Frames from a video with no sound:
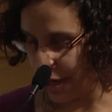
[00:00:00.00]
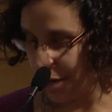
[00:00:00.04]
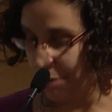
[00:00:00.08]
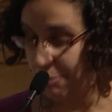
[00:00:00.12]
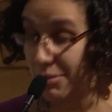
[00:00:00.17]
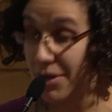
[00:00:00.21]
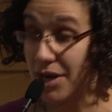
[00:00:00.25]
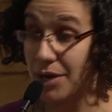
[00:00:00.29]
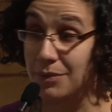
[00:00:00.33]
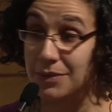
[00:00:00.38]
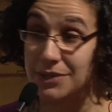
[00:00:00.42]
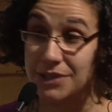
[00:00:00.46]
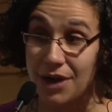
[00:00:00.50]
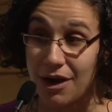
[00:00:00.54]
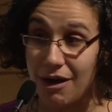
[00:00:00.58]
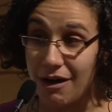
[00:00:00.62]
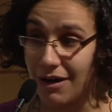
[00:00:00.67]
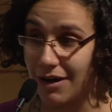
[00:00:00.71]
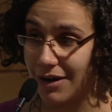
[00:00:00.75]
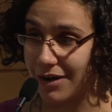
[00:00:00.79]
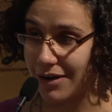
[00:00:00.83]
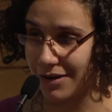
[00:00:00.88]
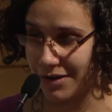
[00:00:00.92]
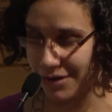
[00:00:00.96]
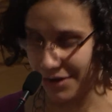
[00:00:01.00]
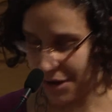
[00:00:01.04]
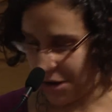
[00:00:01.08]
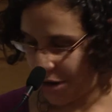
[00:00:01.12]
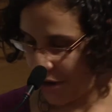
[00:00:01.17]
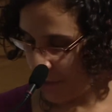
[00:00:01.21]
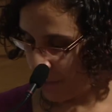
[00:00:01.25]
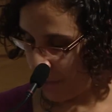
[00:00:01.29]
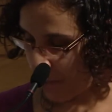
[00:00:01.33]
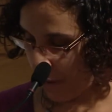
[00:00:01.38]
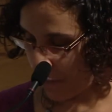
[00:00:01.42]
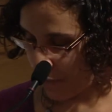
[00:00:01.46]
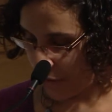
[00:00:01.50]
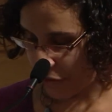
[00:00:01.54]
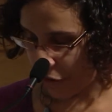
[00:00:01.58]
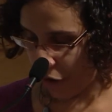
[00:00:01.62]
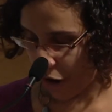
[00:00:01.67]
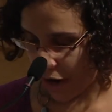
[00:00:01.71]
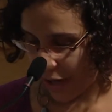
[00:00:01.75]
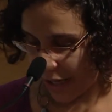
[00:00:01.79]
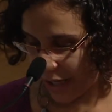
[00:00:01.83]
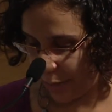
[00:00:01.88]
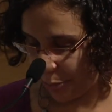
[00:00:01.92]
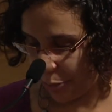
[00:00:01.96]
but it was hard, what with
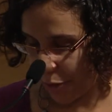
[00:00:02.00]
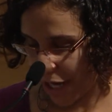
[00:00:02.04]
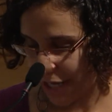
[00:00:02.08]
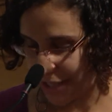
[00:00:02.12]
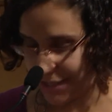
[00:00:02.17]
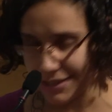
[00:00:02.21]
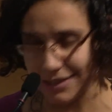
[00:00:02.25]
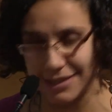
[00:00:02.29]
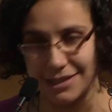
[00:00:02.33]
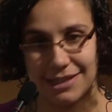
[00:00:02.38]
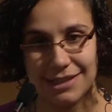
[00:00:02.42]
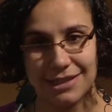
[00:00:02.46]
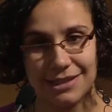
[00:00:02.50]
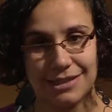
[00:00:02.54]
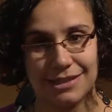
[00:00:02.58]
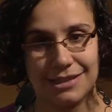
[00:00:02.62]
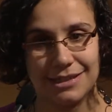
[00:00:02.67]
hockey practices,